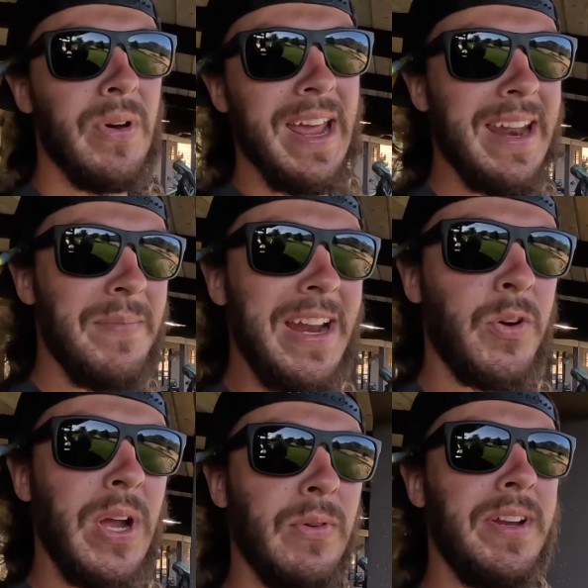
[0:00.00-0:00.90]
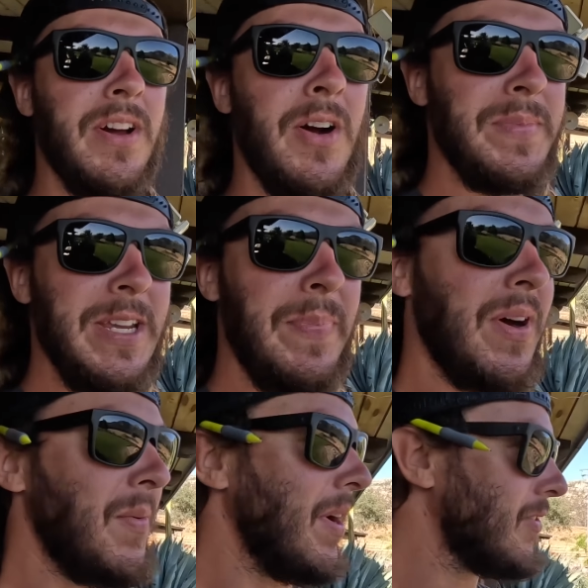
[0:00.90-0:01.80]
I went ahead and made a quick run to Home
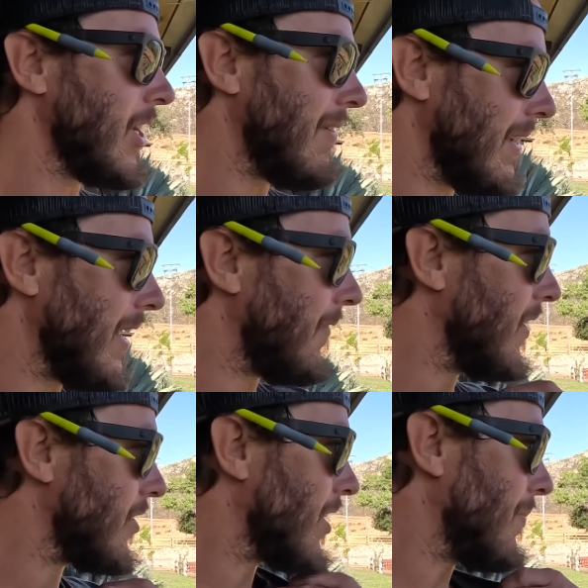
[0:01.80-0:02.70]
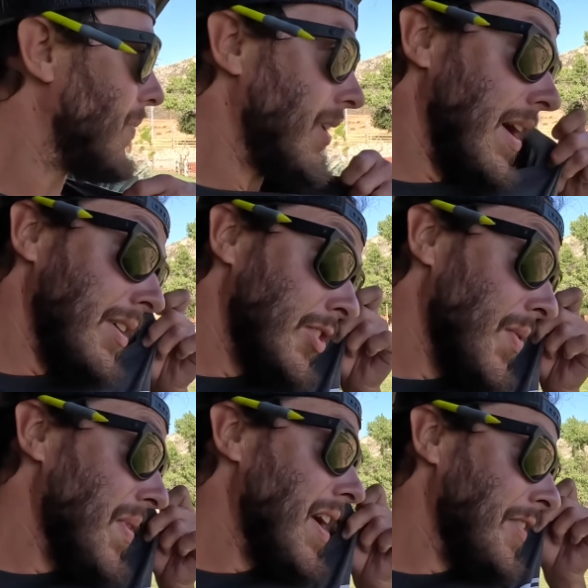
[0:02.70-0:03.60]
Depot while Chava kind of finished up
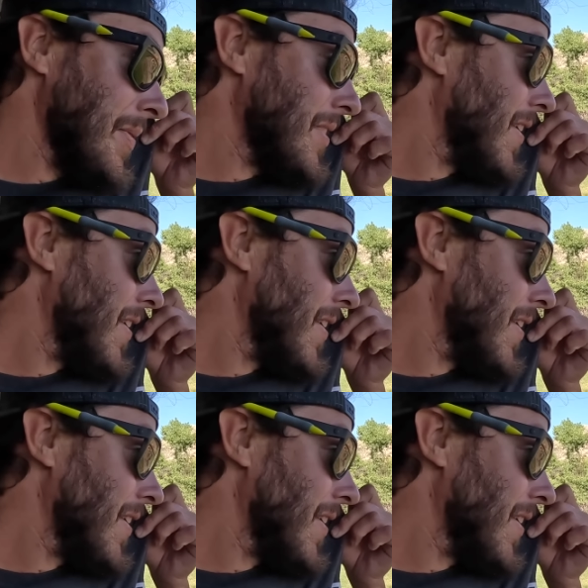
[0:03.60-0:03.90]
screwing off some